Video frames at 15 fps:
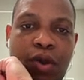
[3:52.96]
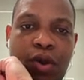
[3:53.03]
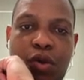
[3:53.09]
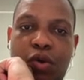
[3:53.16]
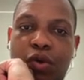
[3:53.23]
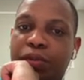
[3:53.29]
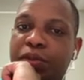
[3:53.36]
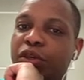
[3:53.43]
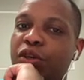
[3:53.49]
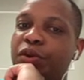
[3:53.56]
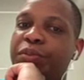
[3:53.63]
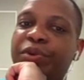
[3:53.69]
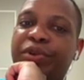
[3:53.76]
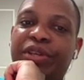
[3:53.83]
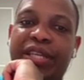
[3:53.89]
Uber
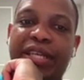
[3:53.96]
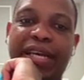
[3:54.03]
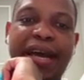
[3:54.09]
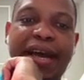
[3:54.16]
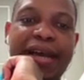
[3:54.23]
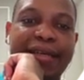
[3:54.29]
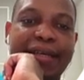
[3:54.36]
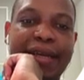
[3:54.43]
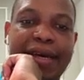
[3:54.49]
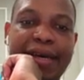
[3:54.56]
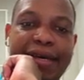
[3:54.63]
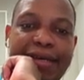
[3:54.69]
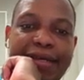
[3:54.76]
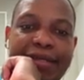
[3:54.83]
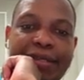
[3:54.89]
community
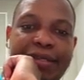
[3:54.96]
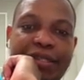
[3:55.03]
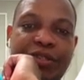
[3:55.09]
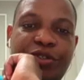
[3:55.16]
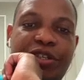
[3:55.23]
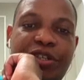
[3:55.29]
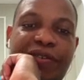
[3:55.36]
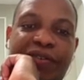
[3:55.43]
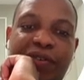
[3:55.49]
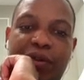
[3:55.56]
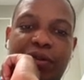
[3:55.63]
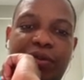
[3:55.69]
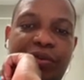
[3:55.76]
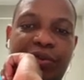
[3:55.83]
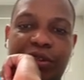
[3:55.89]
guidelines, treat everyone
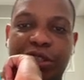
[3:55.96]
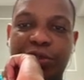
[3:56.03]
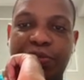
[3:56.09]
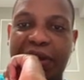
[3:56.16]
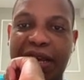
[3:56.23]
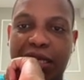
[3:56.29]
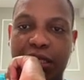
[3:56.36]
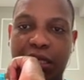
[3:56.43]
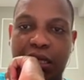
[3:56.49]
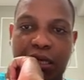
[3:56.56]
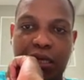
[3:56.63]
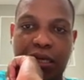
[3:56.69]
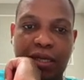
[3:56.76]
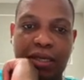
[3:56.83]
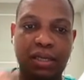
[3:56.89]
with respect,
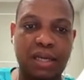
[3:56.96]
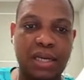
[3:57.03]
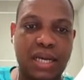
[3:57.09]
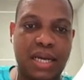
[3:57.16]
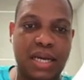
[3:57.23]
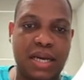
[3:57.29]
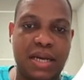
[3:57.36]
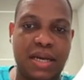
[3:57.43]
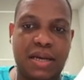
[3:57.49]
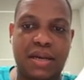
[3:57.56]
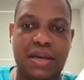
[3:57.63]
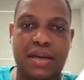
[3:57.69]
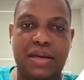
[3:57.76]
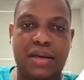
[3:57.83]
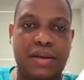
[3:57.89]

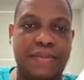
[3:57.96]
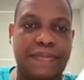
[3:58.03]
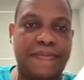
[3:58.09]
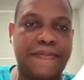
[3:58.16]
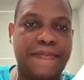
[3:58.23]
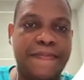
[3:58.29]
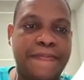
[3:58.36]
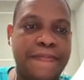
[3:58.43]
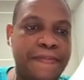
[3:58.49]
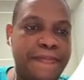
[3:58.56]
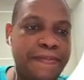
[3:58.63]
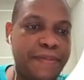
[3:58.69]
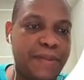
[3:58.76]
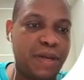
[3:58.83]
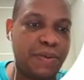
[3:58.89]
and
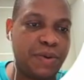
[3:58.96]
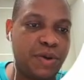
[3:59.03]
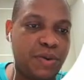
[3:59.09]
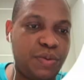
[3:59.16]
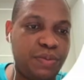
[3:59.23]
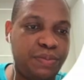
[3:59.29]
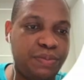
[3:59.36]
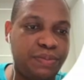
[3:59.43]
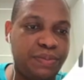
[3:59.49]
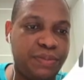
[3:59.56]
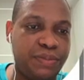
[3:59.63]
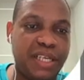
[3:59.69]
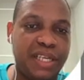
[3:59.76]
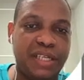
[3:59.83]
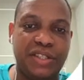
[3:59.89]
there we go.
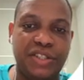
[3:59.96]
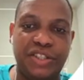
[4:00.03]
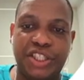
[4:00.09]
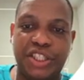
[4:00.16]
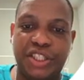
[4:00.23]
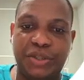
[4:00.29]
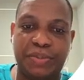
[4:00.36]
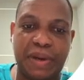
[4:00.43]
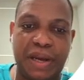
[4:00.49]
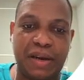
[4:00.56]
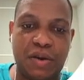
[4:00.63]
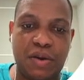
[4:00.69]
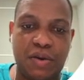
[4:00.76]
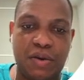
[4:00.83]
Saves and change backlog.